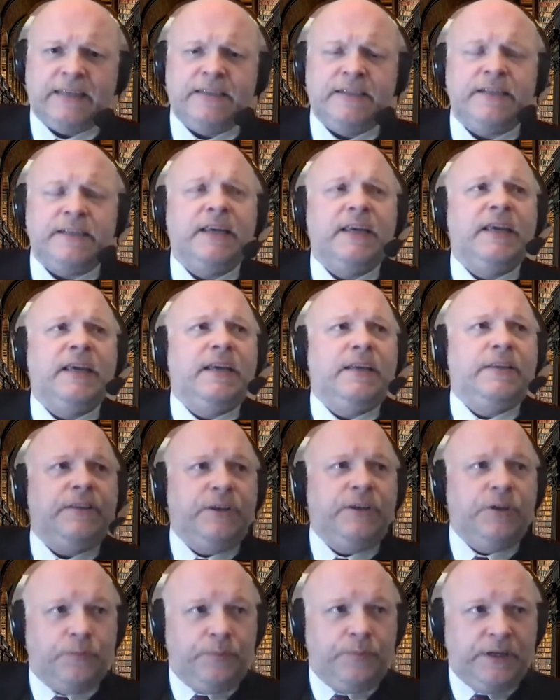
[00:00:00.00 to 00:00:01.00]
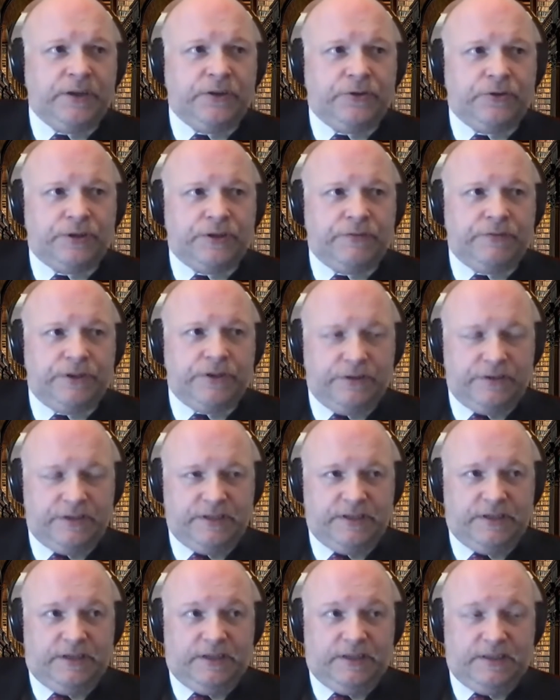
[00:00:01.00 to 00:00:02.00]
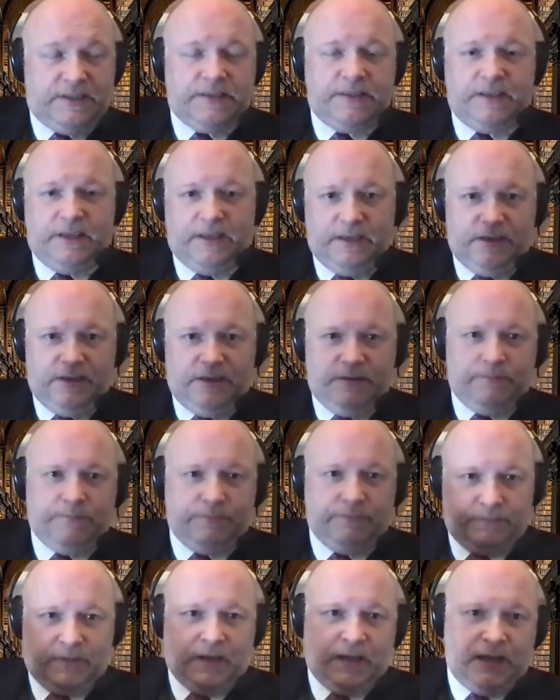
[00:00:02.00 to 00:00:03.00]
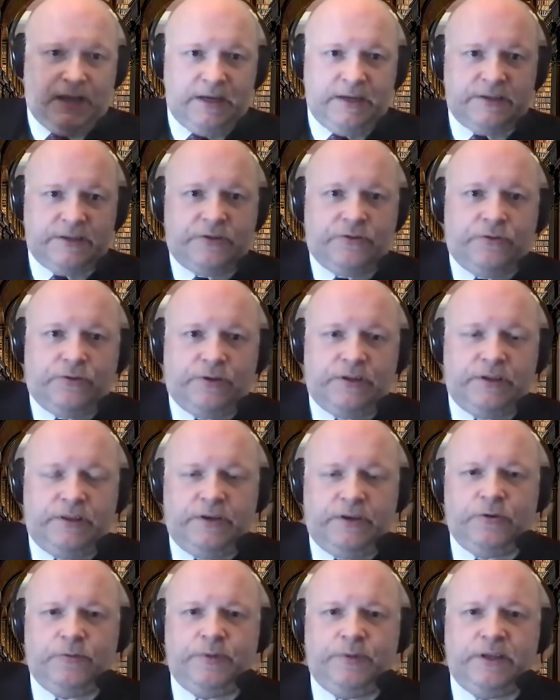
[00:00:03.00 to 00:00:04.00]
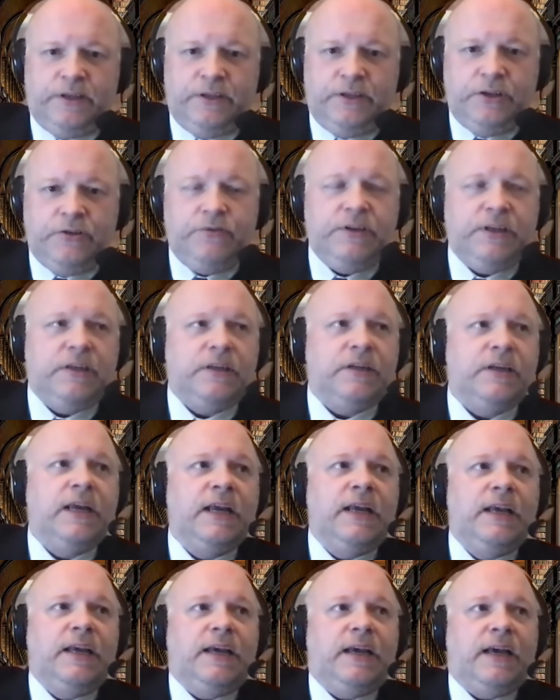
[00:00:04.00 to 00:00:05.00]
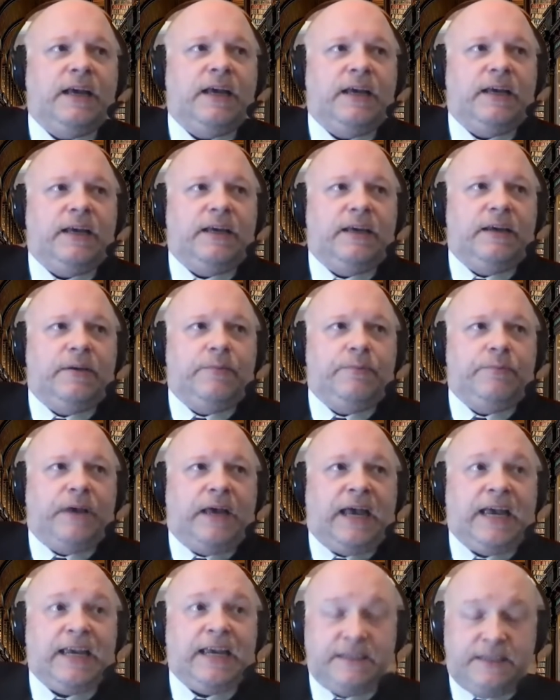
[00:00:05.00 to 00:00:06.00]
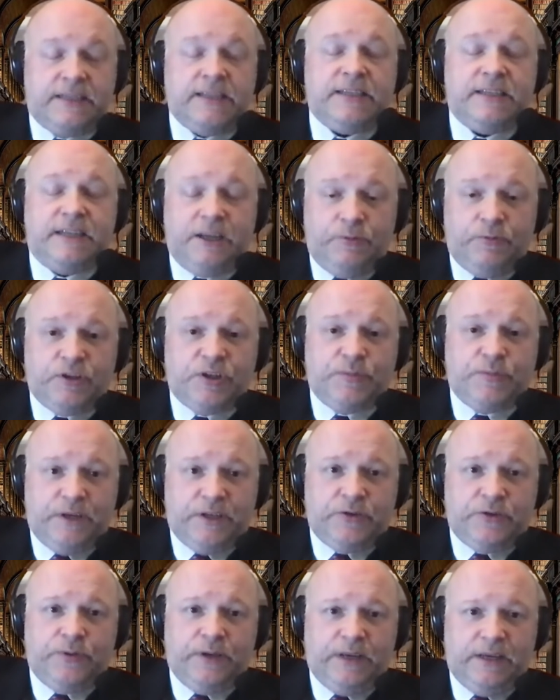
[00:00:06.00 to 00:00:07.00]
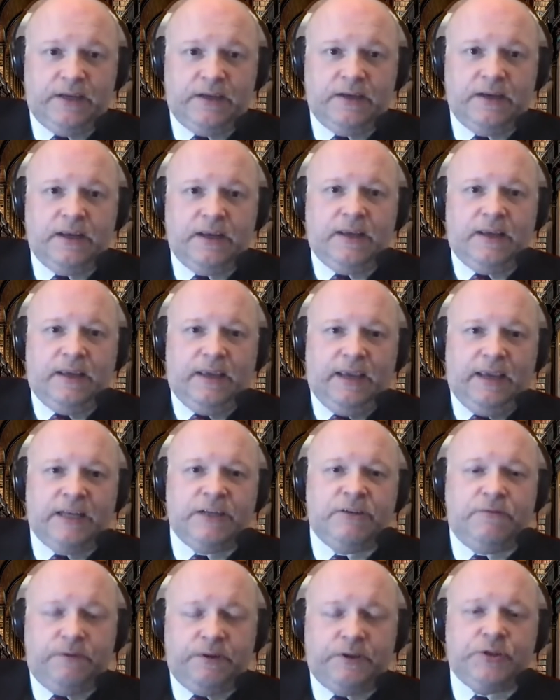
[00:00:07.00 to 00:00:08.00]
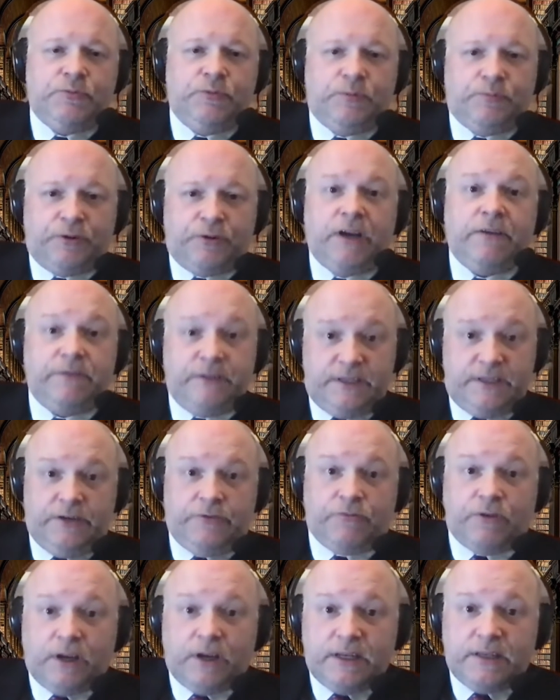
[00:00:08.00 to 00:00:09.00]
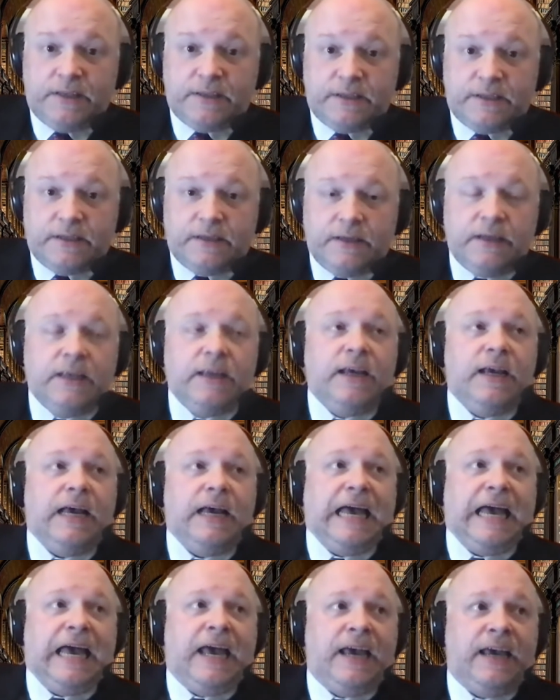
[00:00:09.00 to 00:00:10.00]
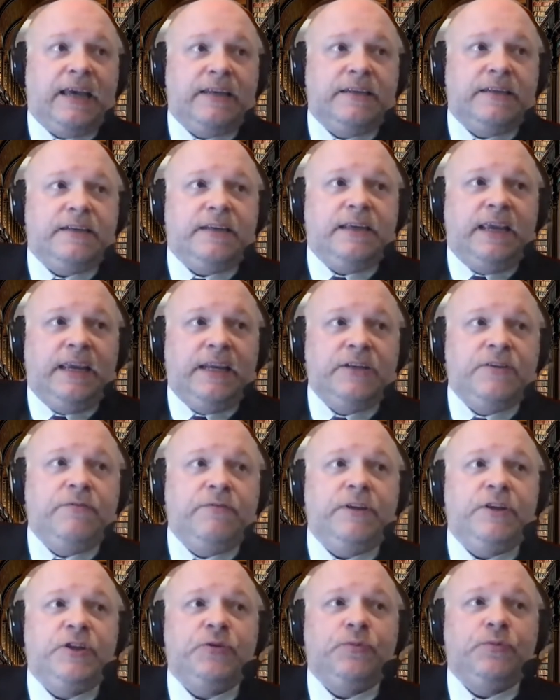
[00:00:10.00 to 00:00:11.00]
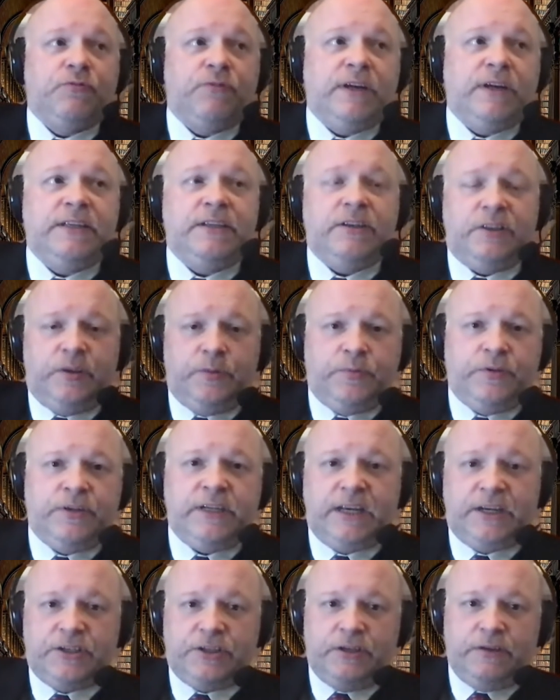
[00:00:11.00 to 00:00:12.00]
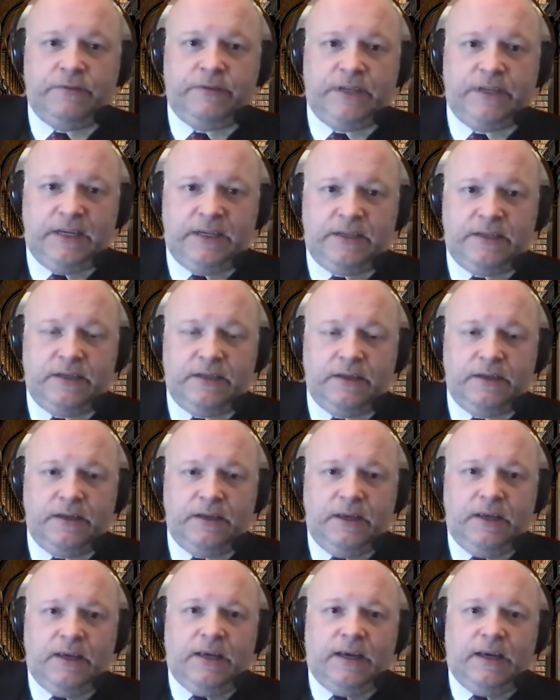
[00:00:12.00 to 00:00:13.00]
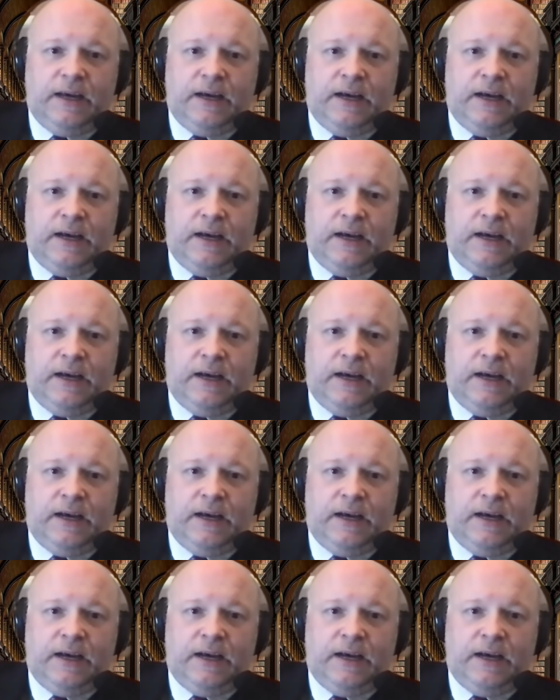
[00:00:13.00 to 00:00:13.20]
And the European Court of Justice, the highest court in the European Union, has distinguished between individual privacy rights and individual right to the protection of data.